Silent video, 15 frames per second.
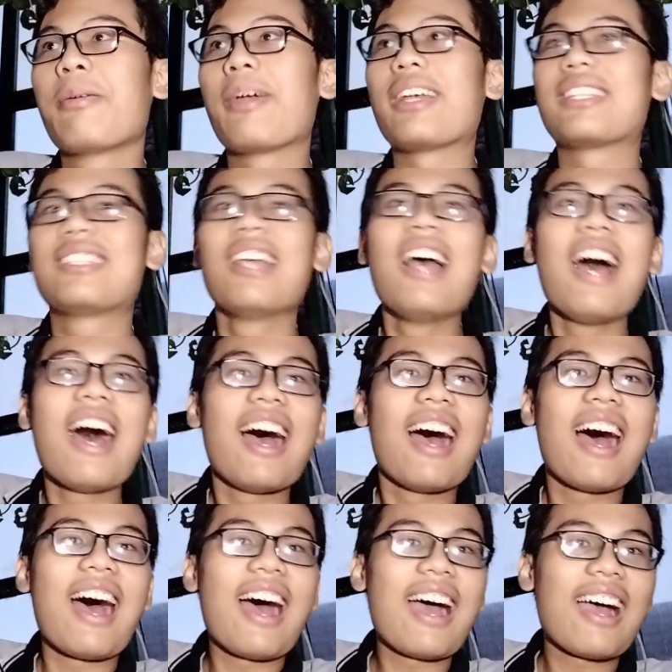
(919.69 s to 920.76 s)

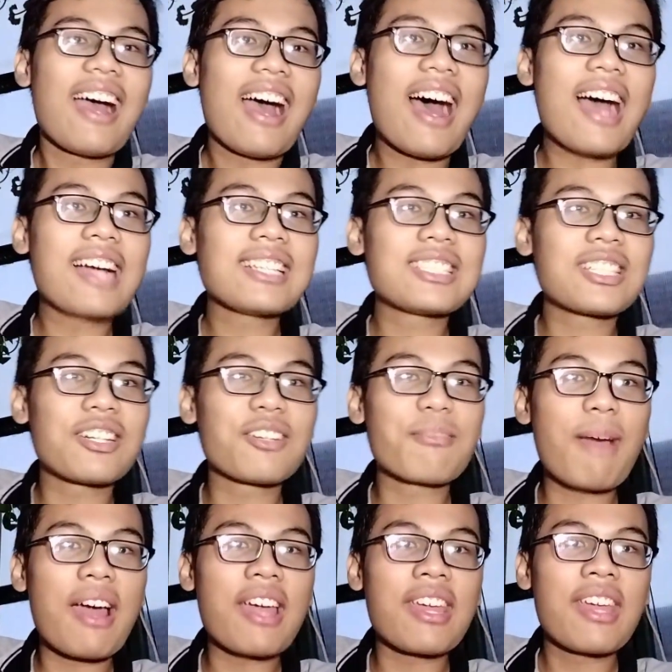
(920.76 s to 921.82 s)
I turned
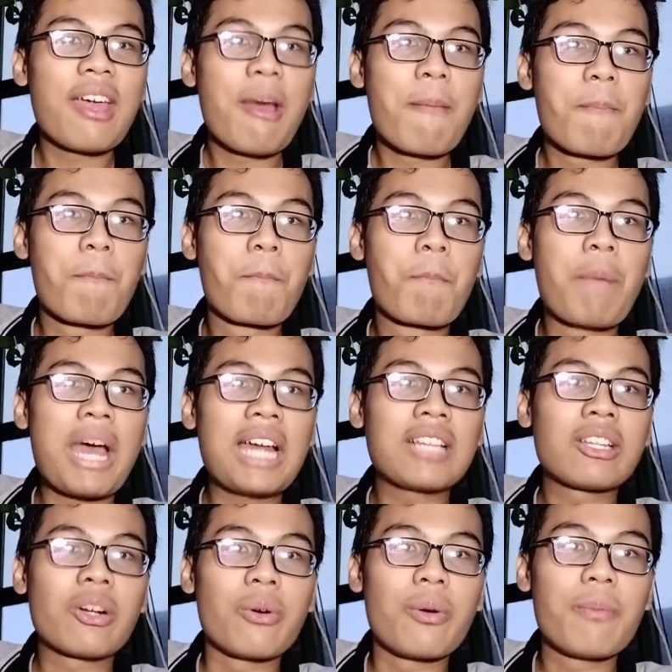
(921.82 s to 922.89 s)
my
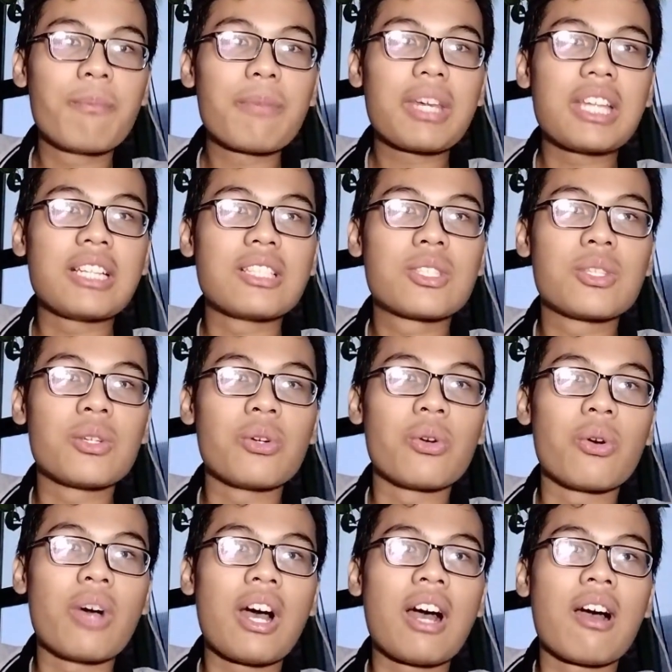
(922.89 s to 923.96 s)
bedroom
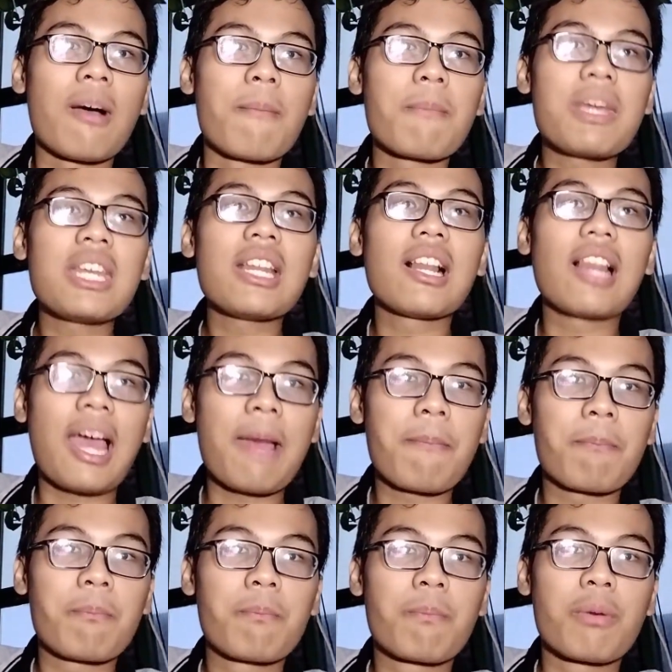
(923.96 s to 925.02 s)
into a mini
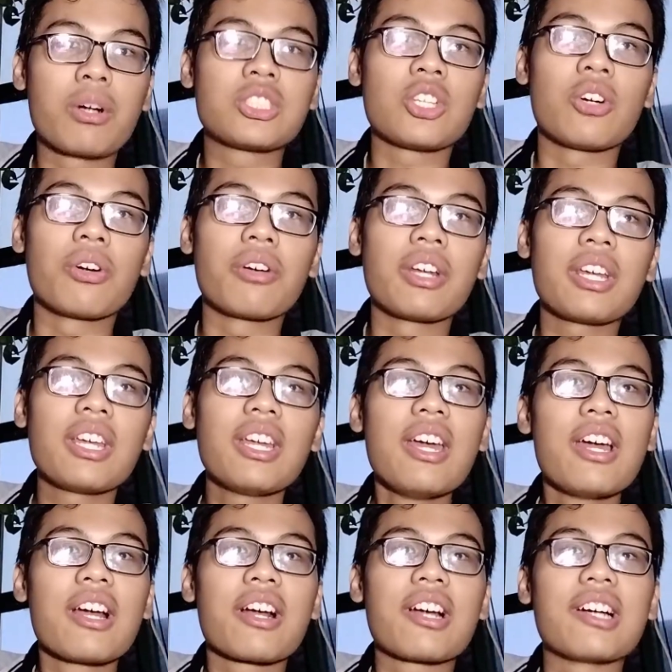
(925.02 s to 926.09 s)
laboratory
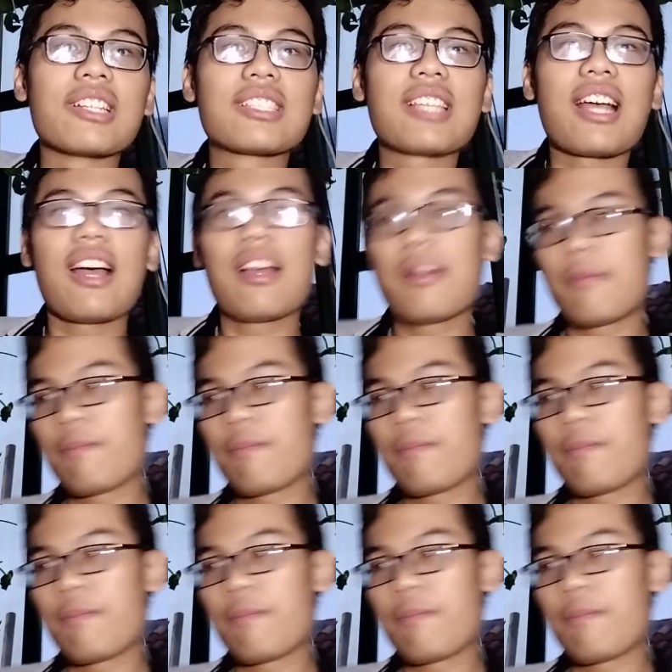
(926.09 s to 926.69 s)
because